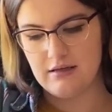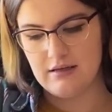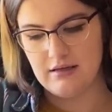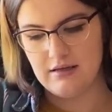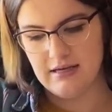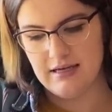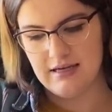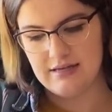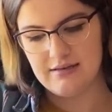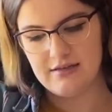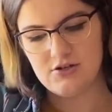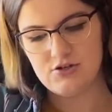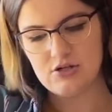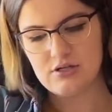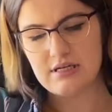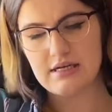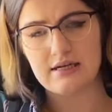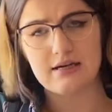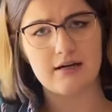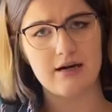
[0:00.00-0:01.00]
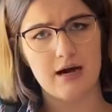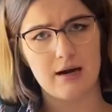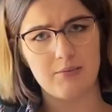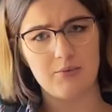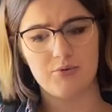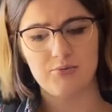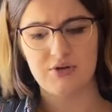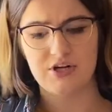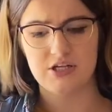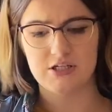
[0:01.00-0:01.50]
and this will take a
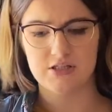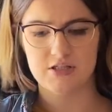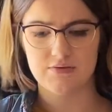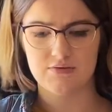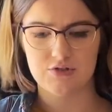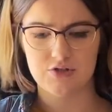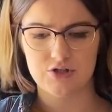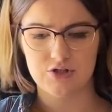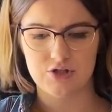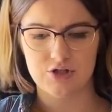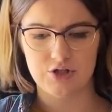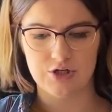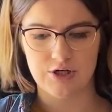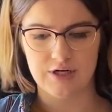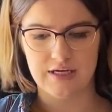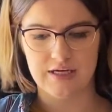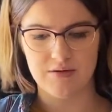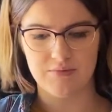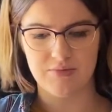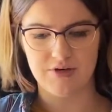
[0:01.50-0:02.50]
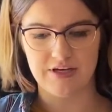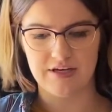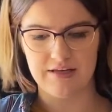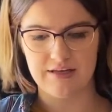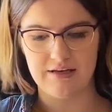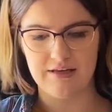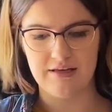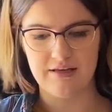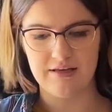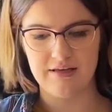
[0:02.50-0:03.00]
couple minutes of stirring,
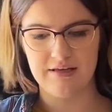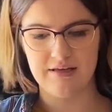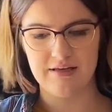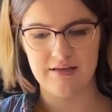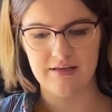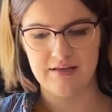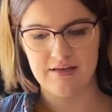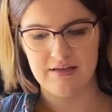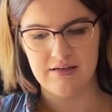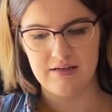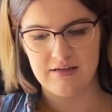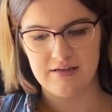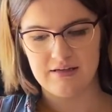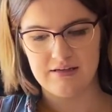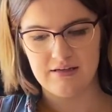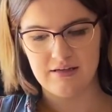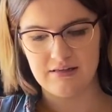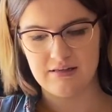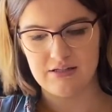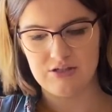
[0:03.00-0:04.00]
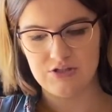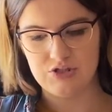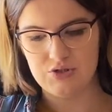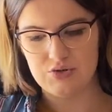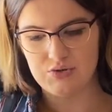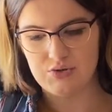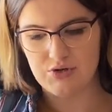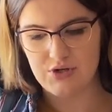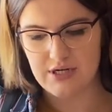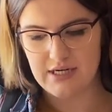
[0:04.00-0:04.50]
but nothing
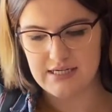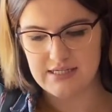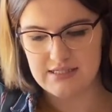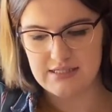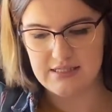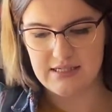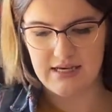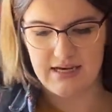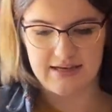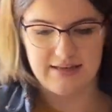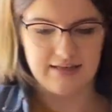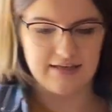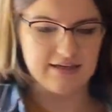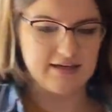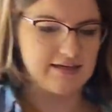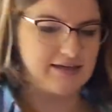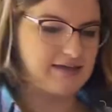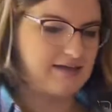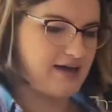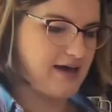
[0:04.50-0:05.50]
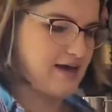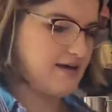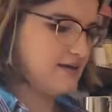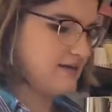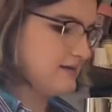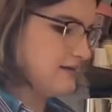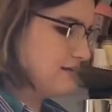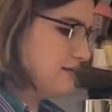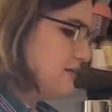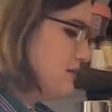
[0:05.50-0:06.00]
too crazy. I think I need to add a
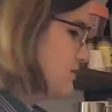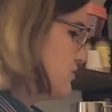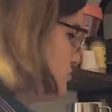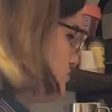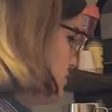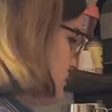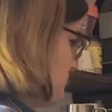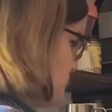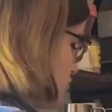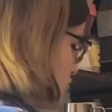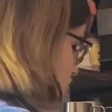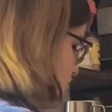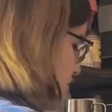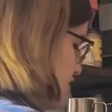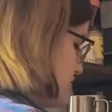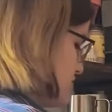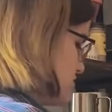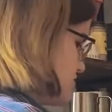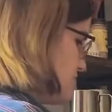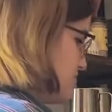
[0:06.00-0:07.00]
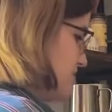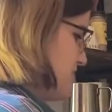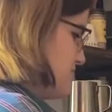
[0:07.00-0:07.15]
little bit more water to my